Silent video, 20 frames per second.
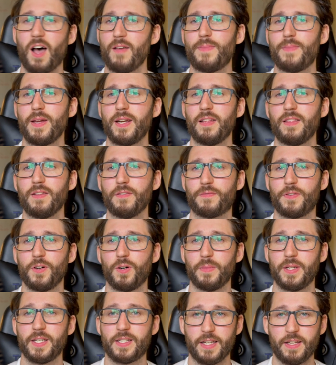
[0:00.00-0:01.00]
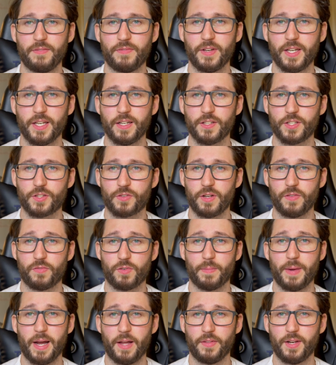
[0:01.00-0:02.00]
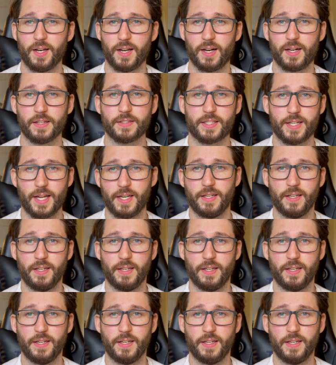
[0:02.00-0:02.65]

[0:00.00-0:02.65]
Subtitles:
I've been in the film and TV industry for about the last 10